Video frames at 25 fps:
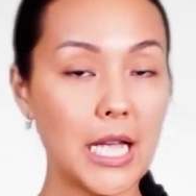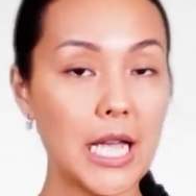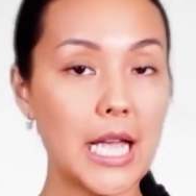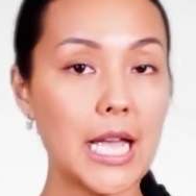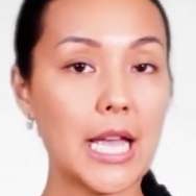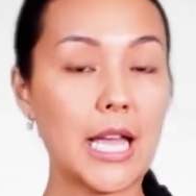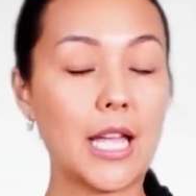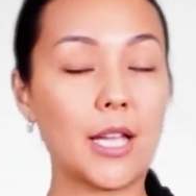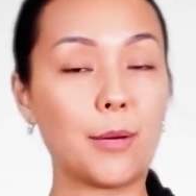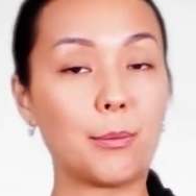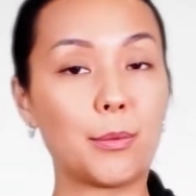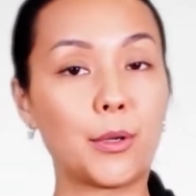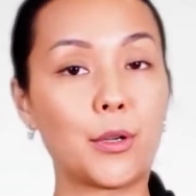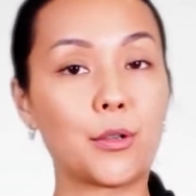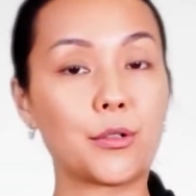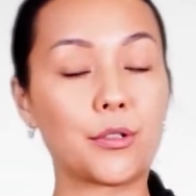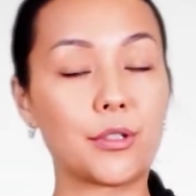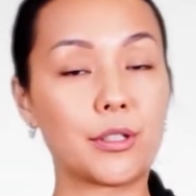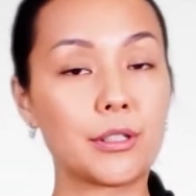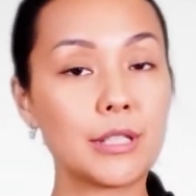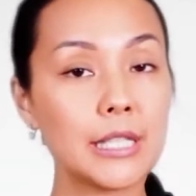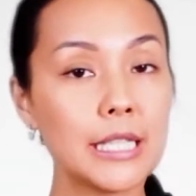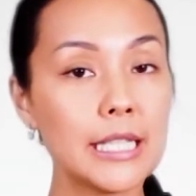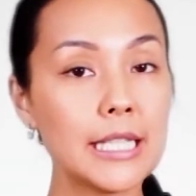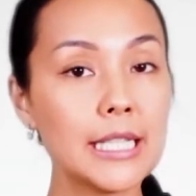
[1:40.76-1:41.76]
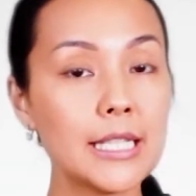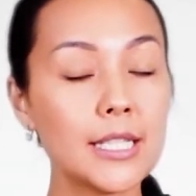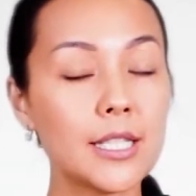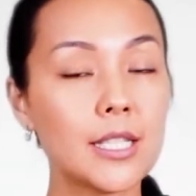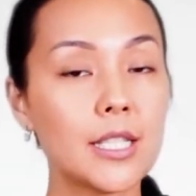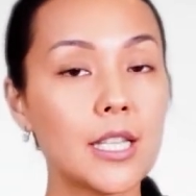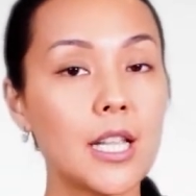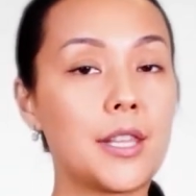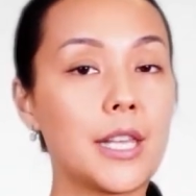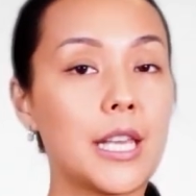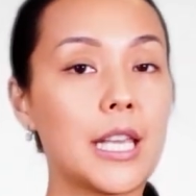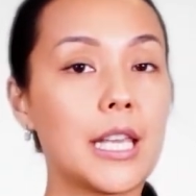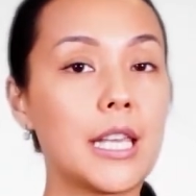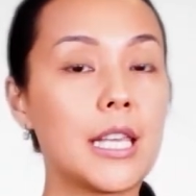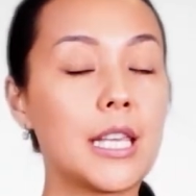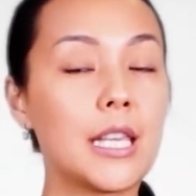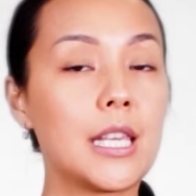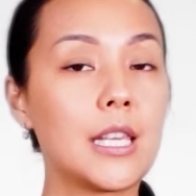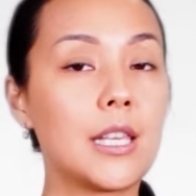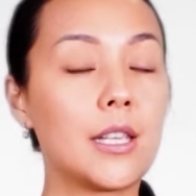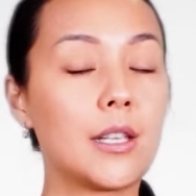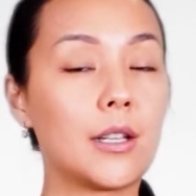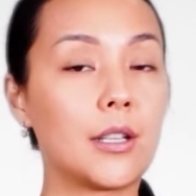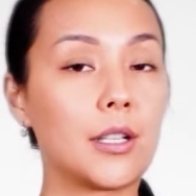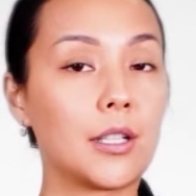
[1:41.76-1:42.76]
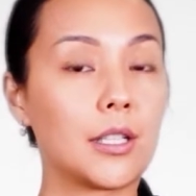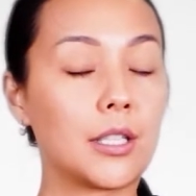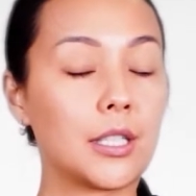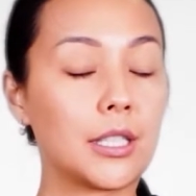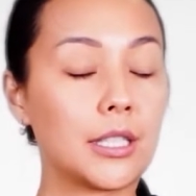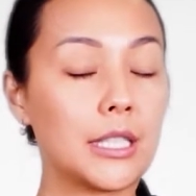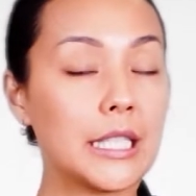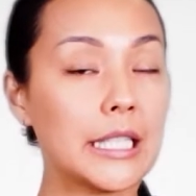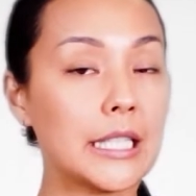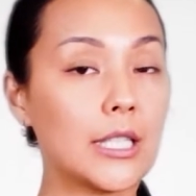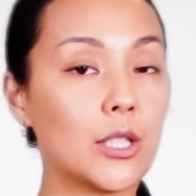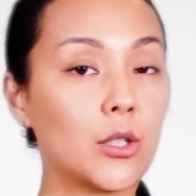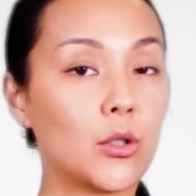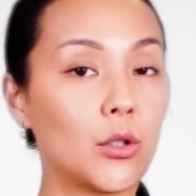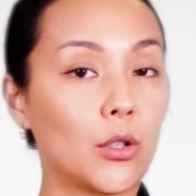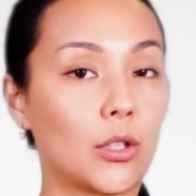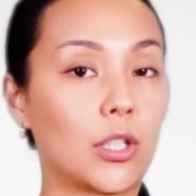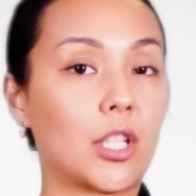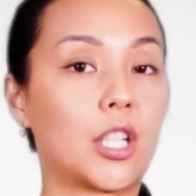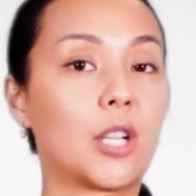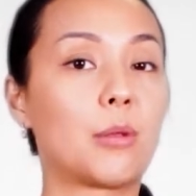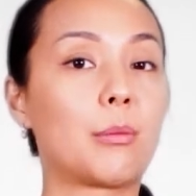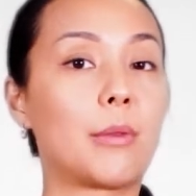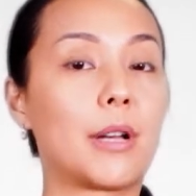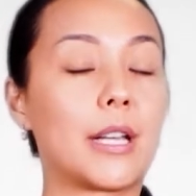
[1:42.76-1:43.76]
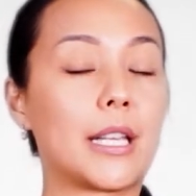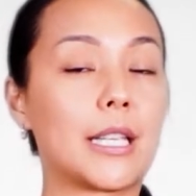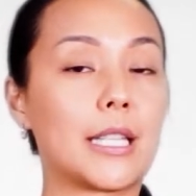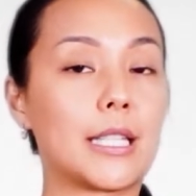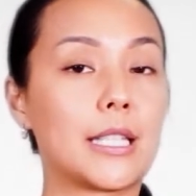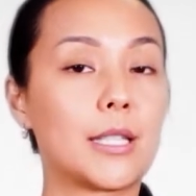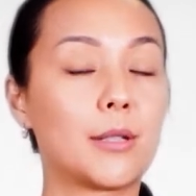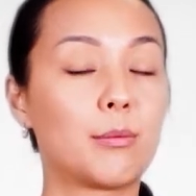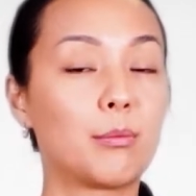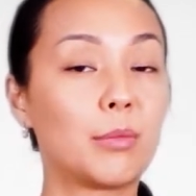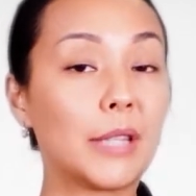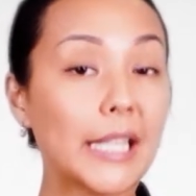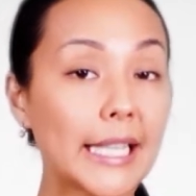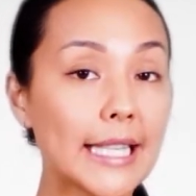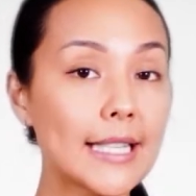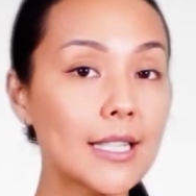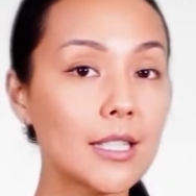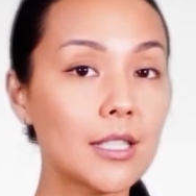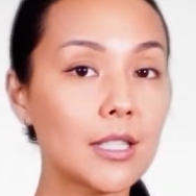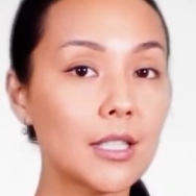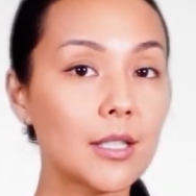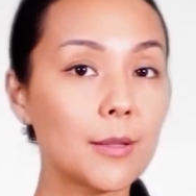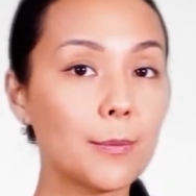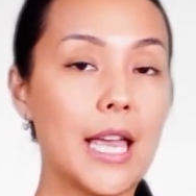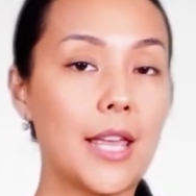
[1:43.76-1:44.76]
And because of these, they needed to economize place,